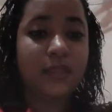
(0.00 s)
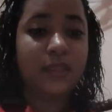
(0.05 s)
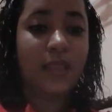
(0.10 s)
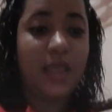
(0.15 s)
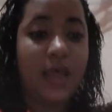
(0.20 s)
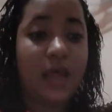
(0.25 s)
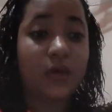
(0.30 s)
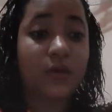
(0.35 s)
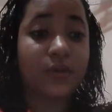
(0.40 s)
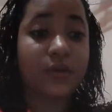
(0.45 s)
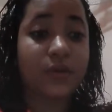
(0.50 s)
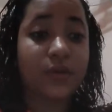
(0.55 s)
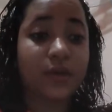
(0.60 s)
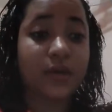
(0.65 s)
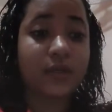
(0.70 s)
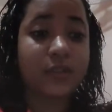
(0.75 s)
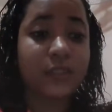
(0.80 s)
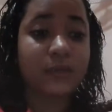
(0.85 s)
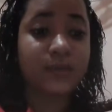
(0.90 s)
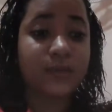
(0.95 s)
Now
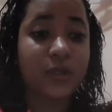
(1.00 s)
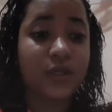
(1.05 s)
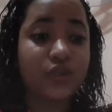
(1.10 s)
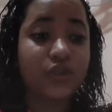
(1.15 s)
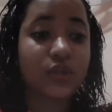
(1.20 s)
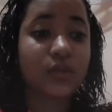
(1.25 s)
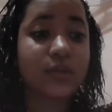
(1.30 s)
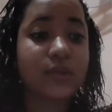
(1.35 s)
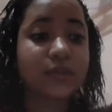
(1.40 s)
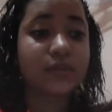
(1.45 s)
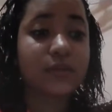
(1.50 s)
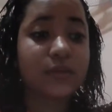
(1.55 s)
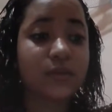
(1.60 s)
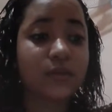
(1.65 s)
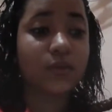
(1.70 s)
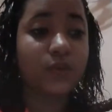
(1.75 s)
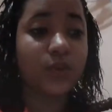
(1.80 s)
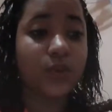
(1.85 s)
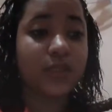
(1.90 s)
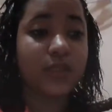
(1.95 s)
there are special
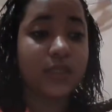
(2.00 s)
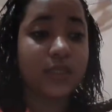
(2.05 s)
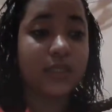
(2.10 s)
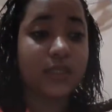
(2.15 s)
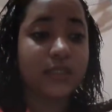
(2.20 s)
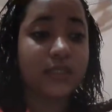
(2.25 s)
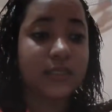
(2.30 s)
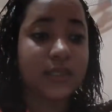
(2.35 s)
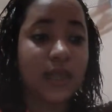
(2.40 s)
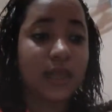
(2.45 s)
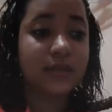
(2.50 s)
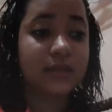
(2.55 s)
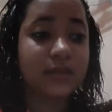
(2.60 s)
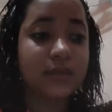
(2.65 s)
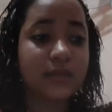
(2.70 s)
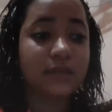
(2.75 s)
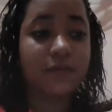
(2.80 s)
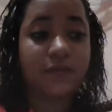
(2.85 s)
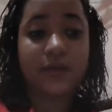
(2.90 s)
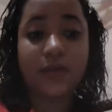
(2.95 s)
schools with
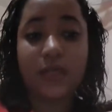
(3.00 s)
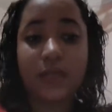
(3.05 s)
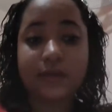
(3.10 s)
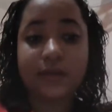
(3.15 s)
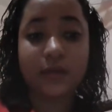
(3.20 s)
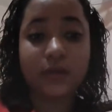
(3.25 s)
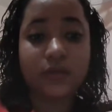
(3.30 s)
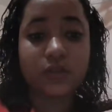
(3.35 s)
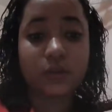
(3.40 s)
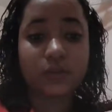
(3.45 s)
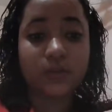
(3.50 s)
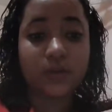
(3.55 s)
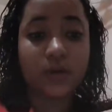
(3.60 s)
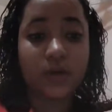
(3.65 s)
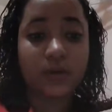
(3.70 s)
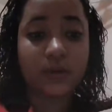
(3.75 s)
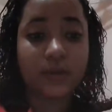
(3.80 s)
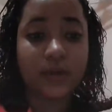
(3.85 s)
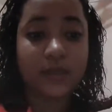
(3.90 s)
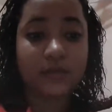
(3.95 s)
intensive English
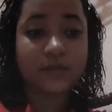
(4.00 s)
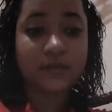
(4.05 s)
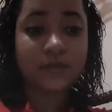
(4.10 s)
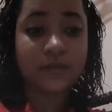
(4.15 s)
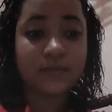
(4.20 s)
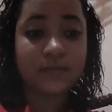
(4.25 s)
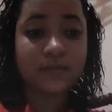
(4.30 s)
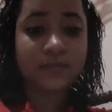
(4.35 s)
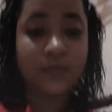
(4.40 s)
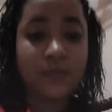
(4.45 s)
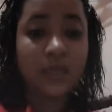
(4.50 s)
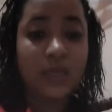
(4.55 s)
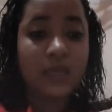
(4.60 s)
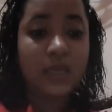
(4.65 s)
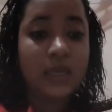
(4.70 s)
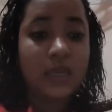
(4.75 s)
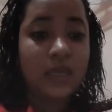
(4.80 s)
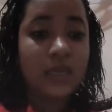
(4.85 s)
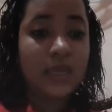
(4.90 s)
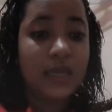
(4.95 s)
programs.
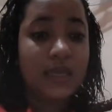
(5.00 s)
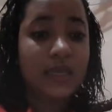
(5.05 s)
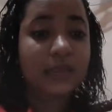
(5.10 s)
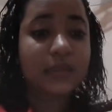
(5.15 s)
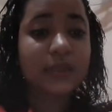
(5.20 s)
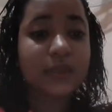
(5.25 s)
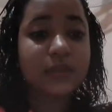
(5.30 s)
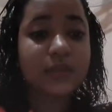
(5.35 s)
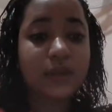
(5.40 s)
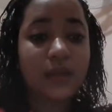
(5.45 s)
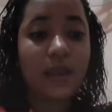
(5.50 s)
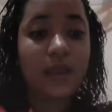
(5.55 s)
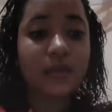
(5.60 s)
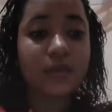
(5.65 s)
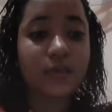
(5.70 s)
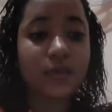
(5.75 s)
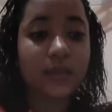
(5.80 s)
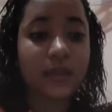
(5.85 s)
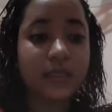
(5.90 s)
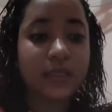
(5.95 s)
English
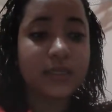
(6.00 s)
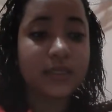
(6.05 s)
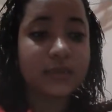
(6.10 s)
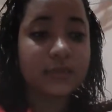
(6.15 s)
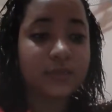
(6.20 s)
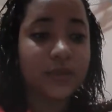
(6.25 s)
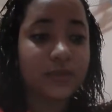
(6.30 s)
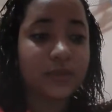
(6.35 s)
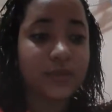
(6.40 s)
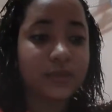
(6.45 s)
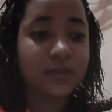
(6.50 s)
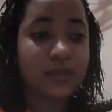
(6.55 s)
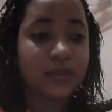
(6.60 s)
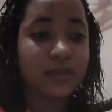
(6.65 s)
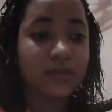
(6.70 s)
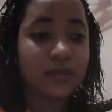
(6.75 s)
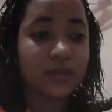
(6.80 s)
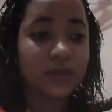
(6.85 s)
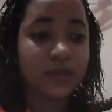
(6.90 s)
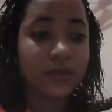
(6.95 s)
actually is very
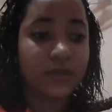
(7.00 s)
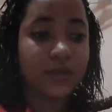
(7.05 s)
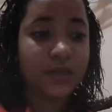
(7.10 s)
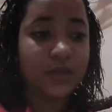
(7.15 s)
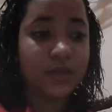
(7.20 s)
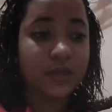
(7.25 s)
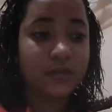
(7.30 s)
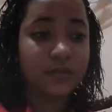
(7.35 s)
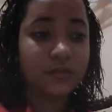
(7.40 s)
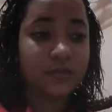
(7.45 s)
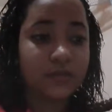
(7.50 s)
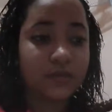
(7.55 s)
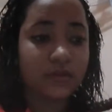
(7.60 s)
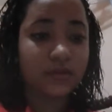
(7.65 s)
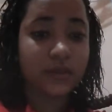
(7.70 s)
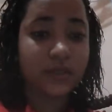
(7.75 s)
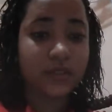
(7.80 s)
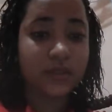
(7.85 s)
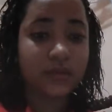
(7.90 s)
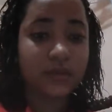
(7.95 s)
similar in
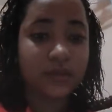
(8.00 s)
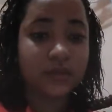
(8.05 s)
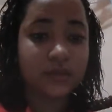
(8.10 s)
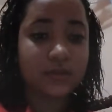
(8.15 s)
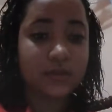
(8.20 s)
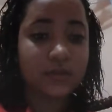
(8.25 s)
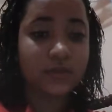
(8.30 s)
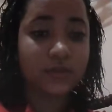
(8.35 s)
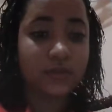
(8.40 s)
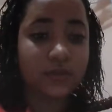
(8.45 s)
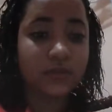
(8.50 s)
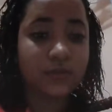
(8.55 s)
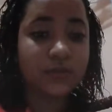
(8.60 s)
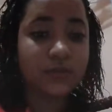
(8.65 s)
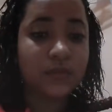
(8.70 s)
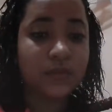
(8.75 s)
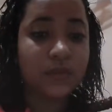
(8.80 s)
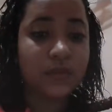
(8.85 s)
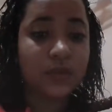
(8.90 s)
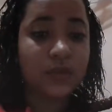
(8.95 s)
certain schools
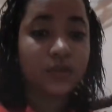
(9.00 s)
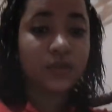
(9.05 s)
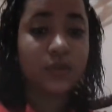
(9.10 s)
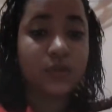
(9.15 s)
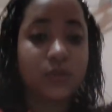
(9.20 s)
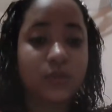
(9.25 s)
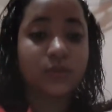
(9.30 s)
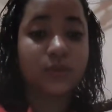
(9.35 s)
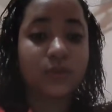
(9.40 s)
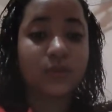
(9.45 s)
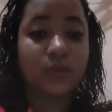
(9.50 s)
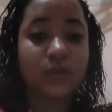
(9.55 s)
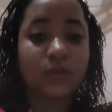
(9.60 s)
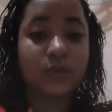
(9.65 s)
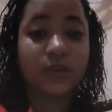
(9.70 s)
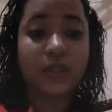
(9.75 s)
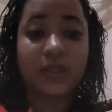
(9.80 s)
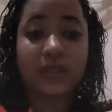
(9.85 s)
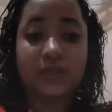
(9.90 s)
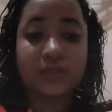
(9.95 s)

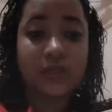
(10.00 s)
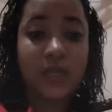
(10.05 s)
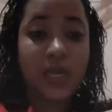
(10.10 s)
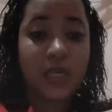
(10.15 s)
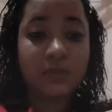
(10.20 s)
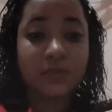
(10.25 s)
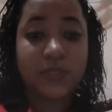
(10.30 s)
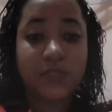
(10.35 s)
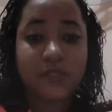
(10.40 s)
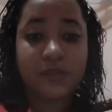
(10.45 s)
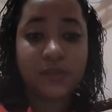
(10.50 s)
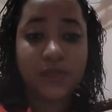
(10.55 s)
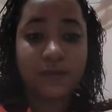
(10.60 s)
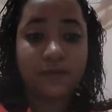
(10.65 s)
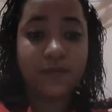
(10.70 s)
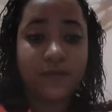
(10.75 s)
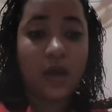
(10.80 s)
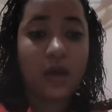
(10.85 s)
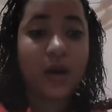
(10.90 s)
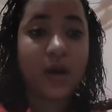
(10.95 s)
to the subjects
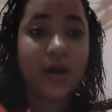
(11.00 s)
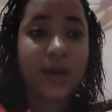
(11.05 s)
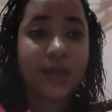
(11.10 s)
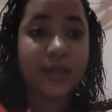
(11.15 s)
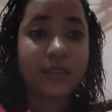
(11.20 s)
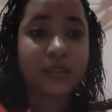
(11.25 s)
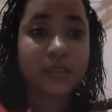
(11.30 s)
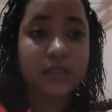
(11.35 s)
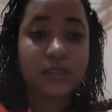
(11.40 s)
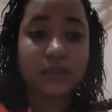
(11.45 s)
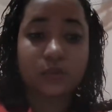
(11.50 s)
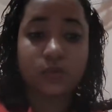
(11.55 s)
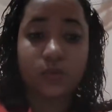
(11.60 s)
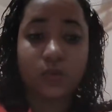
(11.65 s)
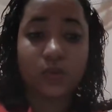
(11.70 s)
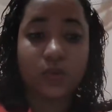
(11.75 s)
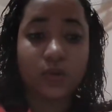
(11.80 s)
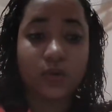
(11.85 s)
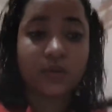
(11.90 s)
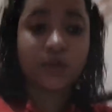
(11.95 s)
of art,
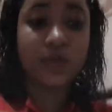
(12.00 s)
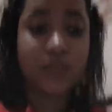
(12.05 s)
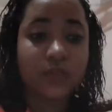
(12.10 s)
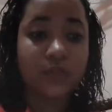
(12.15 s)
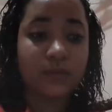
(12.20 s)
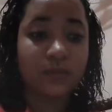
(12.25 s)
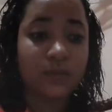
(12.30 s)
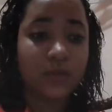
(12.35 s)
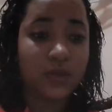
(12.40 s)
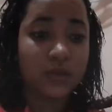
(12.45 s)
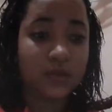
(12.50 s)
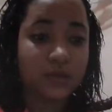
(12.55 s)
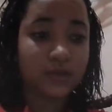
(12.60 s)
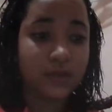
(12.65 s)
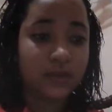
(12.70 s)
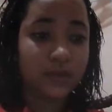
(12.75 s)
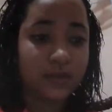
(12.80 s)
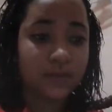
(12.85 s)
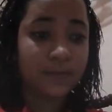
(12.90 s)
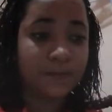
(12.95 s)
sport, and
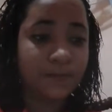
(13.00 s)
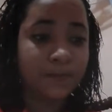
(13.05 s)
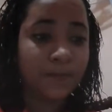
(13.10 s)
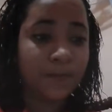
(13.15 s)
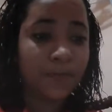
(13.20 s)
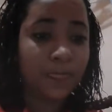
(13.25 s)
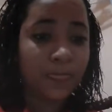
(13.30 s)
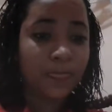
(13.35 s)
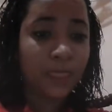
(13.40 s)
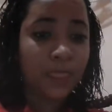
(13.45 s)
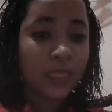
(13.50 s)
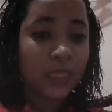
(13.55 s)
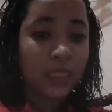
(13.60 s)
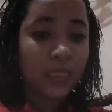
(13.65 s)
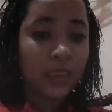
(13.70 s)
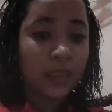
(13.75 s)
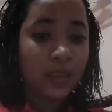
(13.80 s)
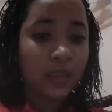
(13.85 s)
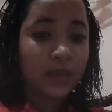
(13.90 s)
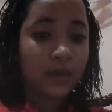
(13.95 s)
music.
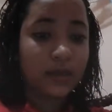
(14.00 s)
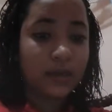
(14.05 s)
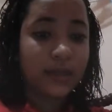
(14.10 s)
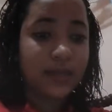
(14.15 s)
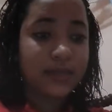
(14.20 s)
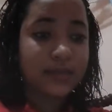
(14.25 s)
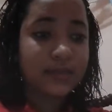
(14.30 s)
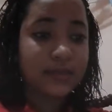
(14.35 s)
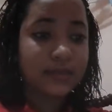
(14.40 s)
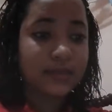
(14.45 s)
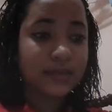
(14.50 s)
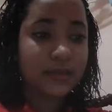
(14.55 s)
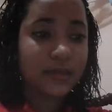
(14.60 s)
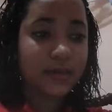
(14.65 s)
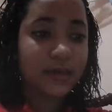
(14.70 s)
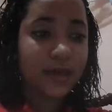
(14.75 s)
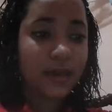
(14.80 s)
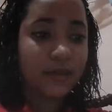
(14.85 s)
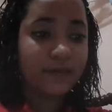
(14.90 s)
Classes are